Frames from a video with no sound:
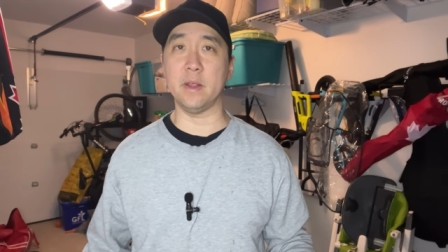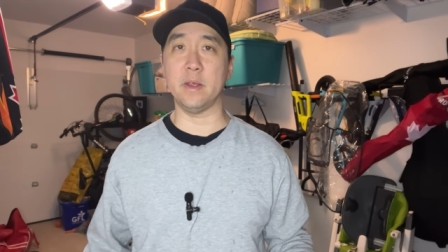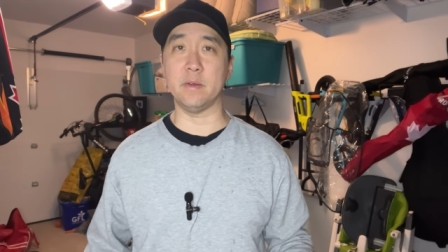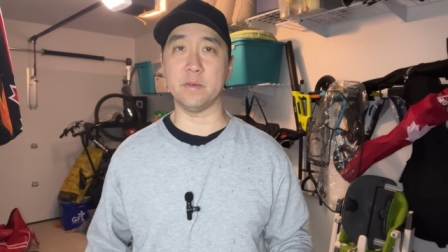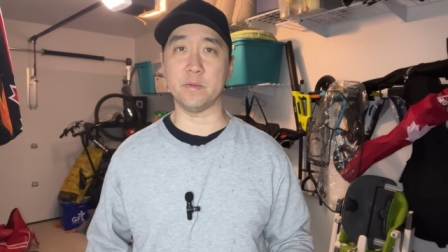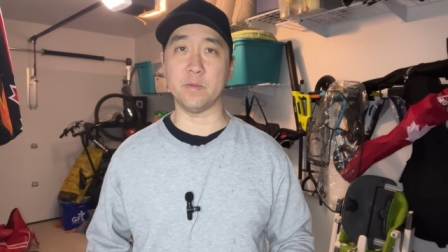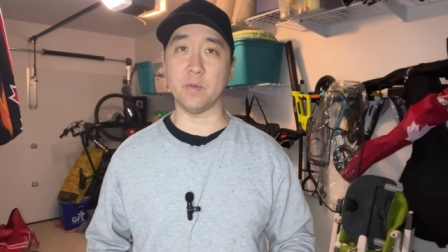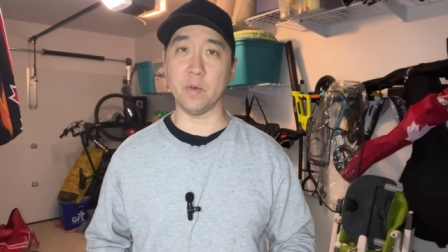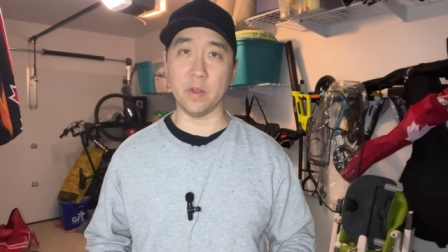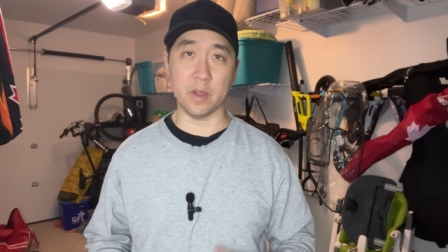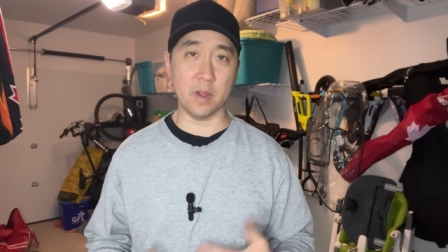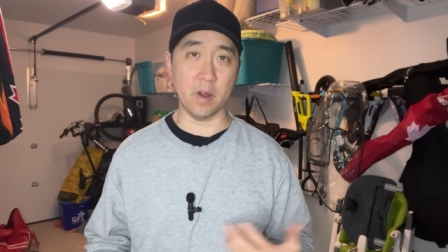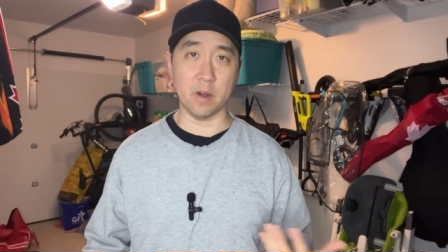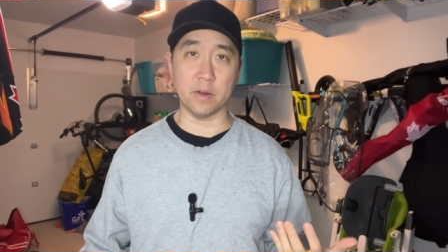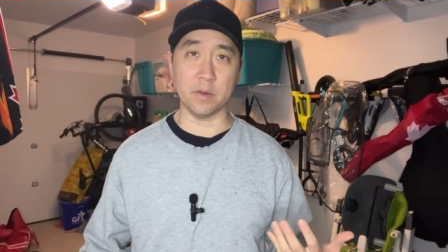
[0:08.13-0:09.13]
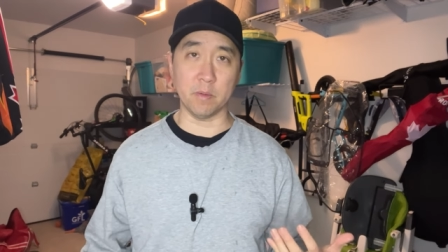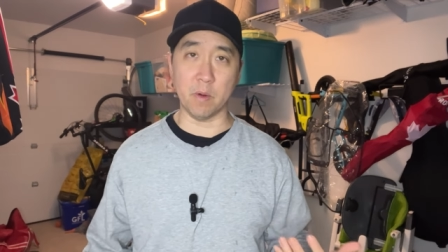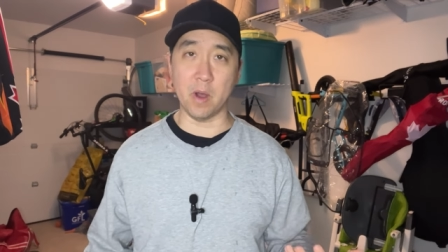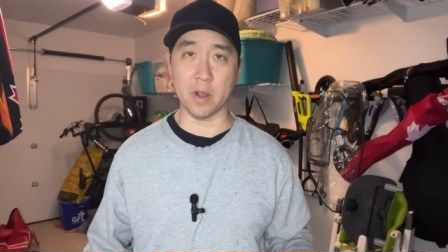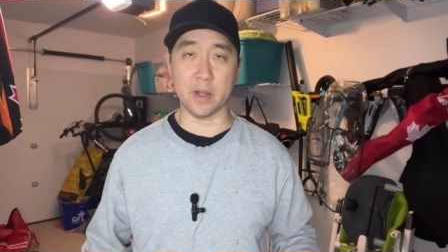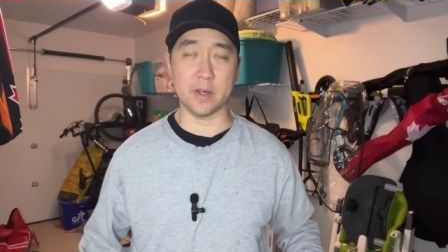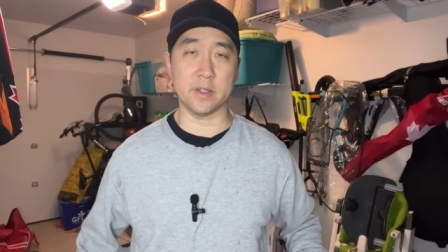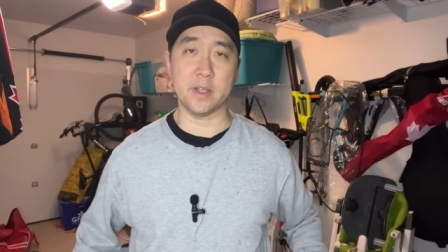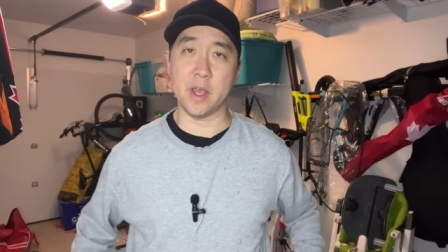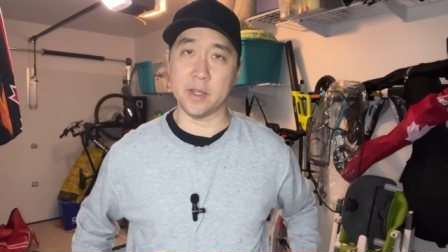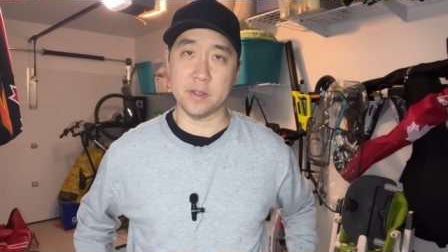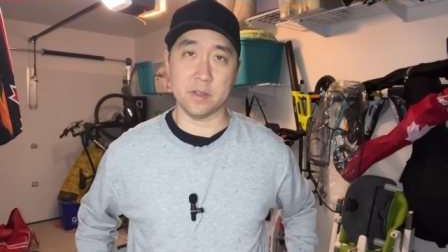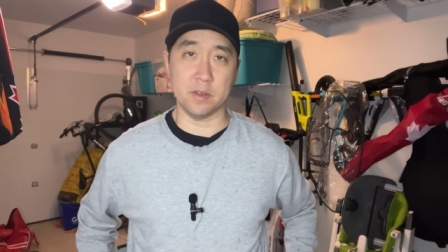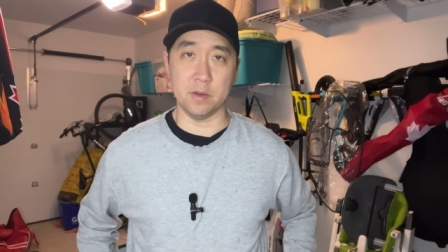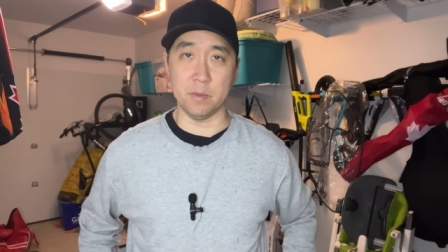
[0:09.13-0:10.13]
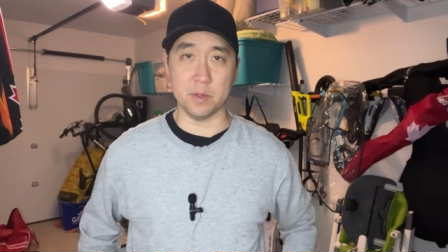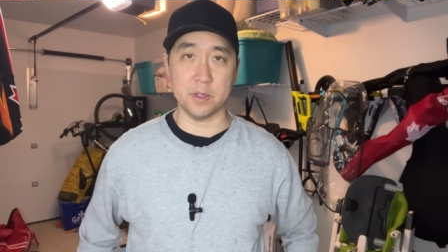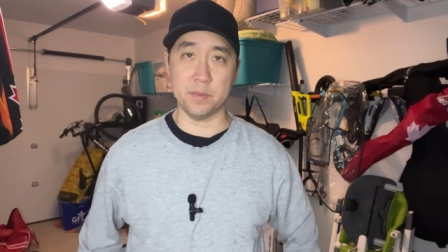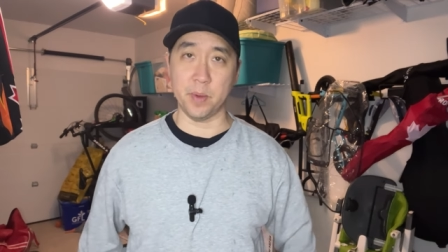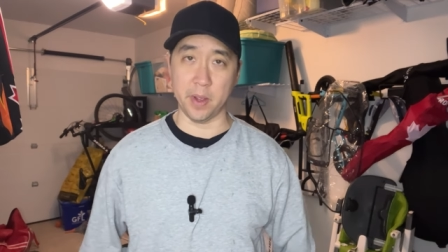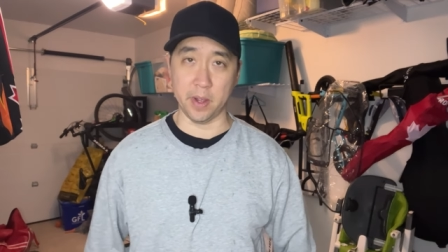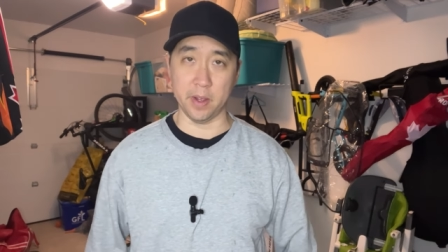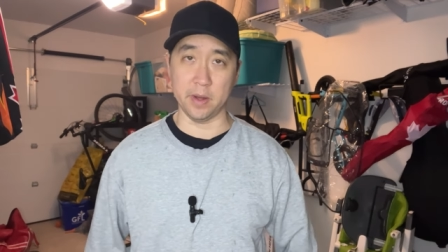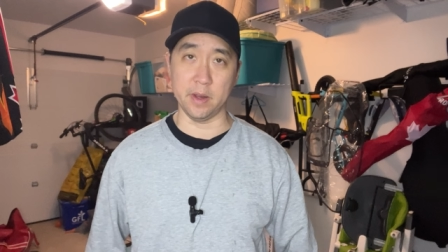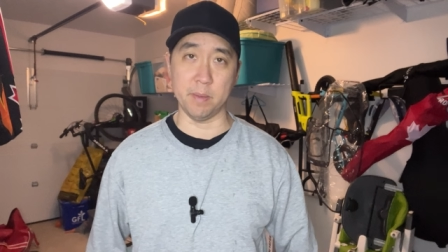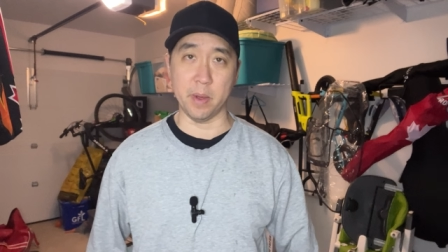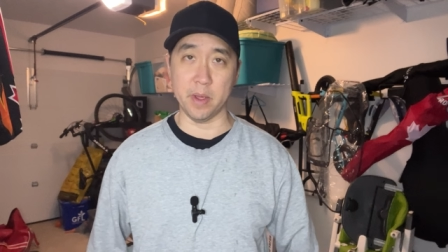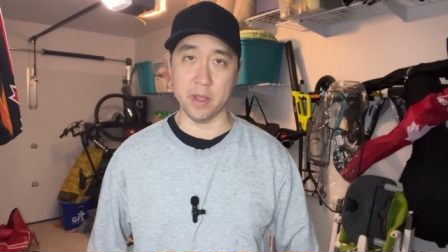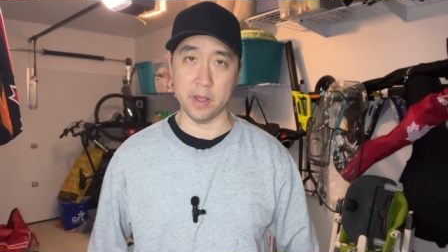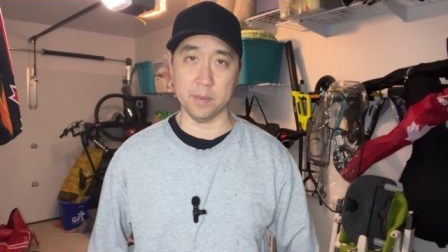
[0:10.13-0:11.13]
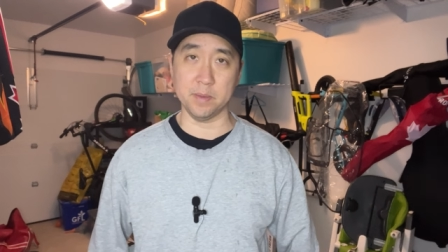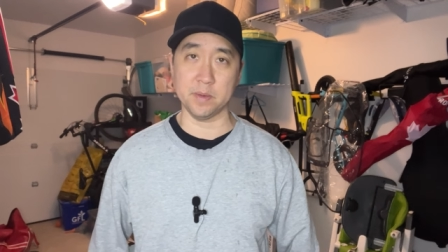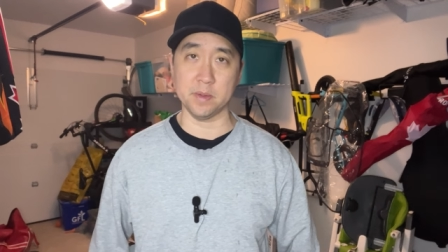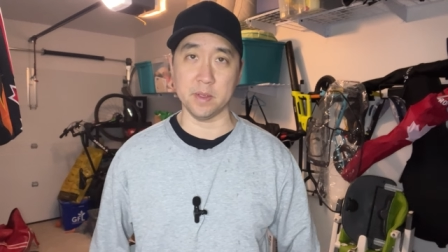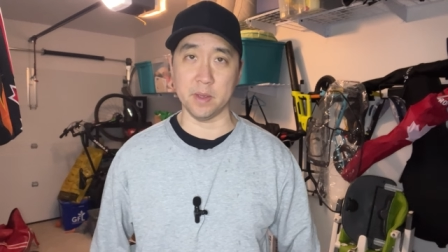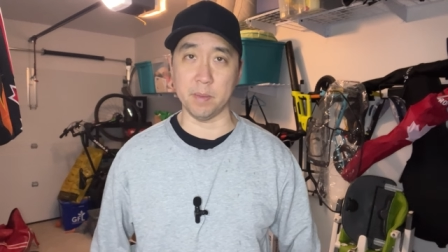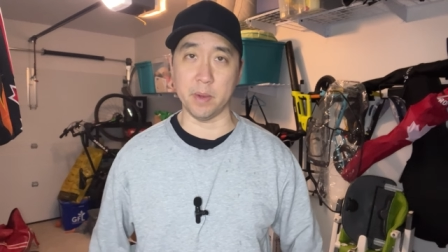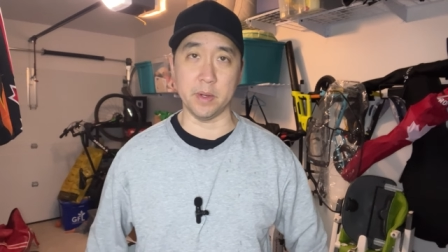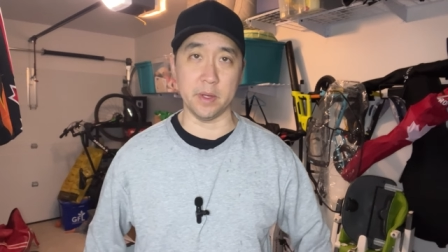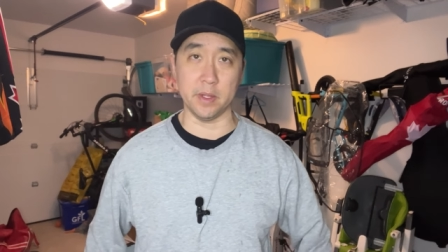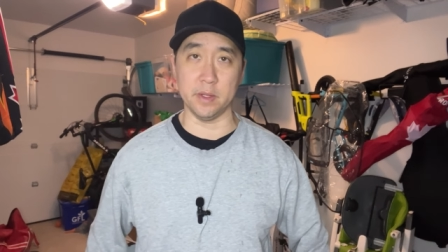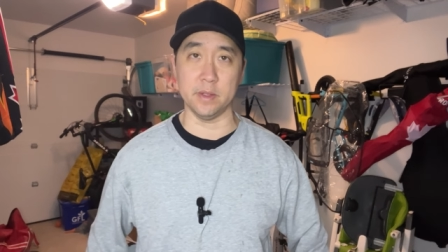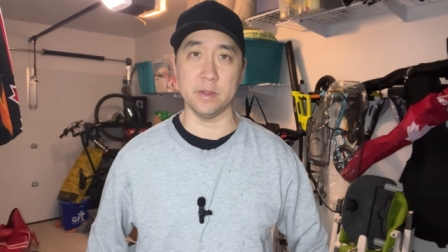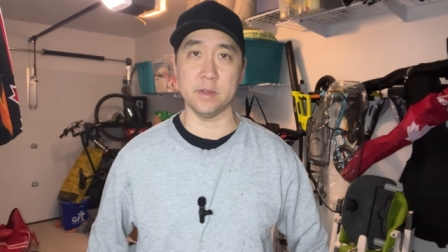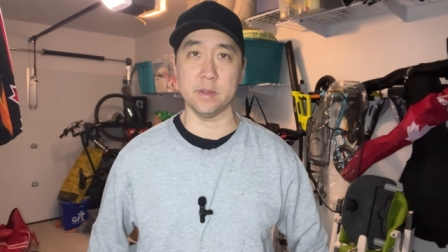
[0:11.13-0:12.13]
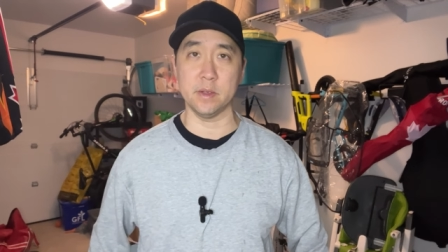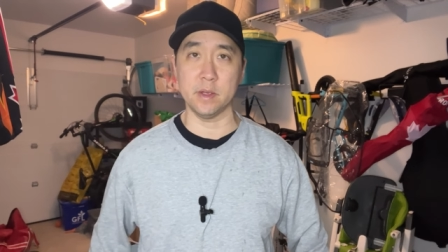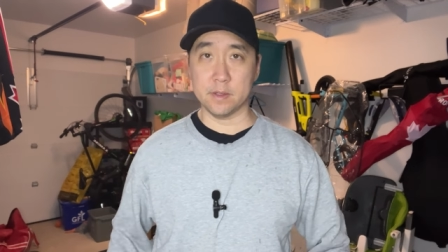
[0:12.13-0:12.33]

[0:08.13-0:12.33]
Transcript: It was really hard to walk. I just had so much pain in my hips, in my knees.